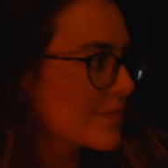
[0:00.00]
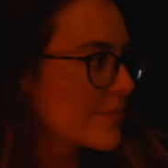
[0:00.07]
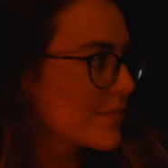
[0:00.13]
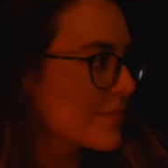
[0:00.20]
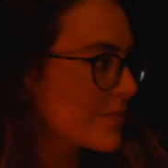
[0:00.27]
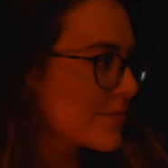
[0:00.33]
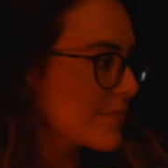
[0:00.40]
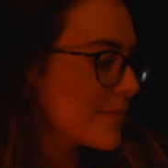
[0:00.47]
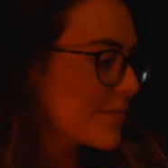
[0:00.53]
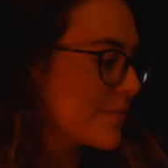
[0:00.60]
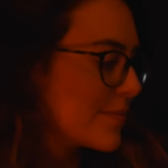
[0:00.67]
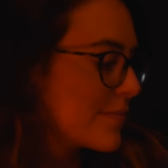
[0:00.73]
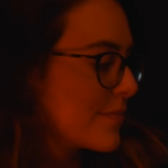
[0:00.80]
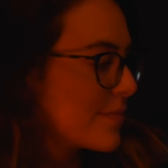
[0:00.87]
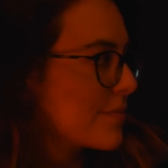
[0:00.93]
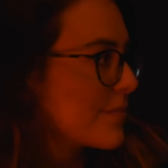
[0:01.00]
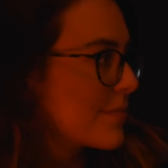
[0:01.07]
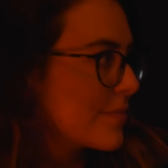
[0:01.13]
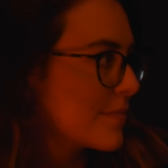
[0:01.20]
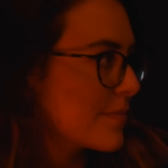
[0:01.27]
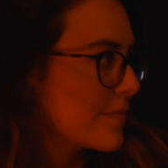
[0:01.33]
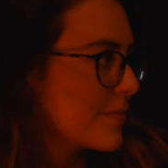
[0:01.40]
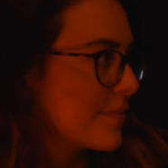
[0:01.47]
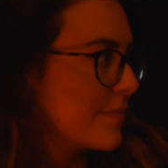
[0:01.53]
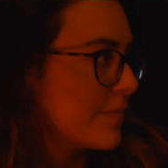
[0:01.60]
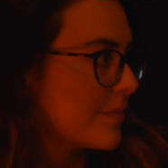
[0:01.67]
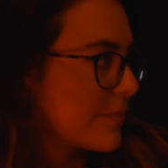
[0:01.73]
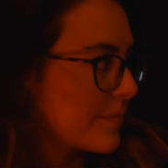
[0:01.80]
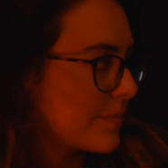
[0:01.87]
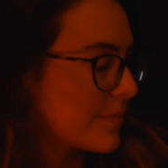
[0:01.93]

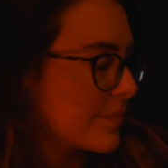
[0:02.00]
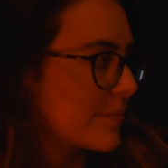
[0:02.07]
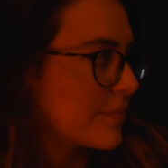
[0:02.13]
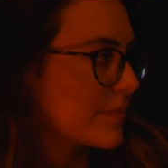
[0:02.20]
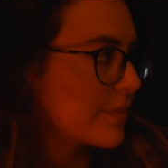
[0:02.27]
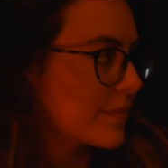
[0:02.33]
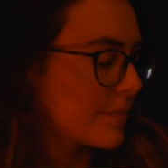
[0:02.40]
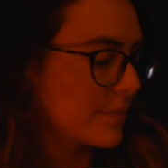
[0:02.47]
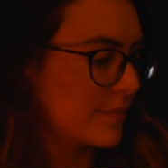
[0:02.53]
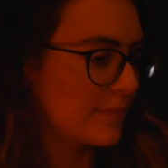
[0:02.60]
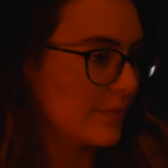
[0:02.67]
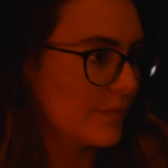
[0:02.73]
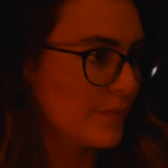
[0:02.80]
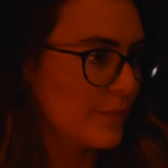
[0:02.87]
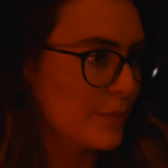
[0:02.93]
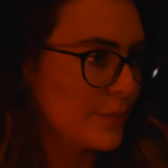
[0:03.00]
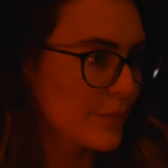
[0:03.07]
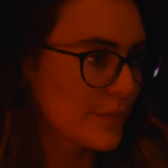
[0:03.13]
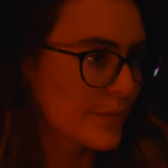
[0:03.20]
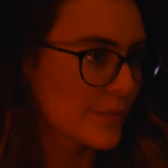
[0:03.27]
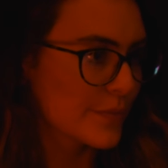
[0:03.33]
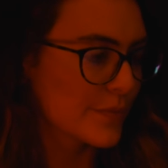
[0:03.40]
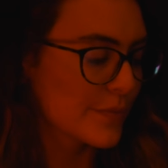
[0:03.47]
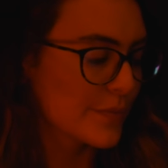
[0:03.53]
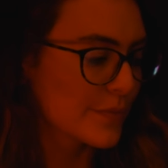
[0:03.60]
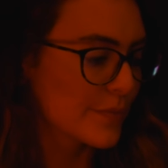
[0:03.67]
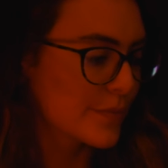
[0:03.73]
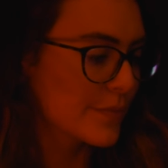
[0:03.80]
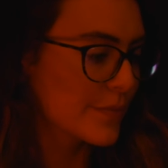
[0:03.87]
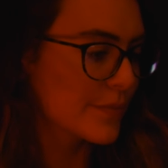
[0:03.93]

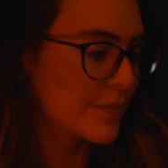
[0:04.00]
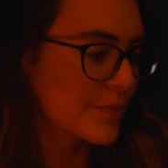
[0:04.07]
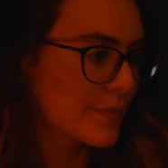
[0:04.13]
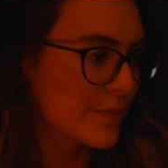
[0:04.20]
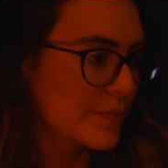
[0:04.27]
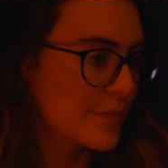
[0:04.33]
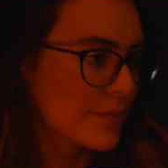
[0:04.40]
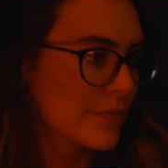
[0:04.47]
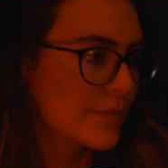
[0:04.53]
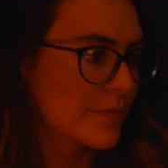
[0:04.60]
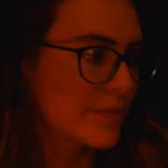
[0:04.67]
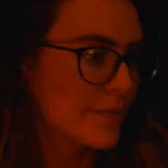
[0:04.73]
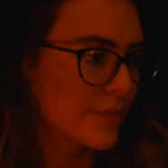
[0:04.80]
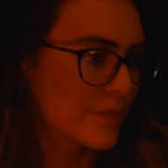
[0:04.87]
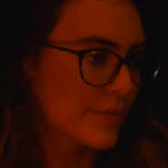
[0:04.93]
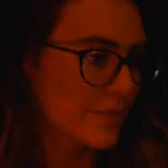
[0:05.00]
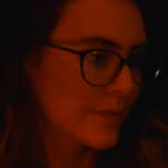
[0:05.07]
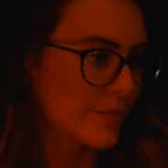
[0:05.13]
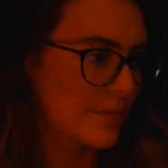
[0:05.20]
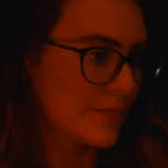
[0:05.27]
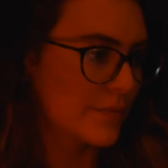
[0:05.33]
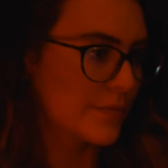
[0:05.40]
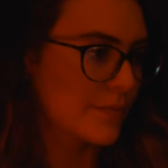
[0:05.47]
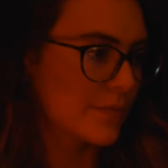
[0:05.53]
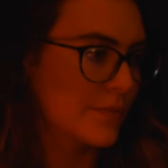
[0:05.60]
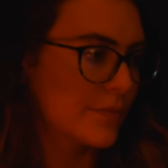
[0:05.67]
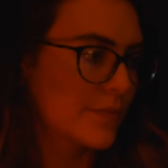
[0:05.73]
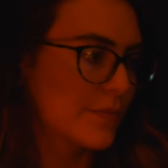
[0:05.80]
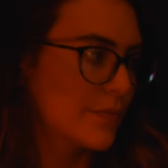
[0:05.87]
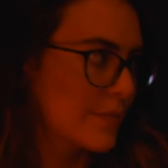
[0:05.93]

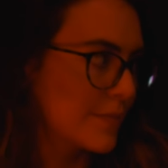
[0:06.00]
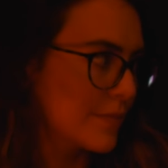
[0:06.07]
The person shown says nothing.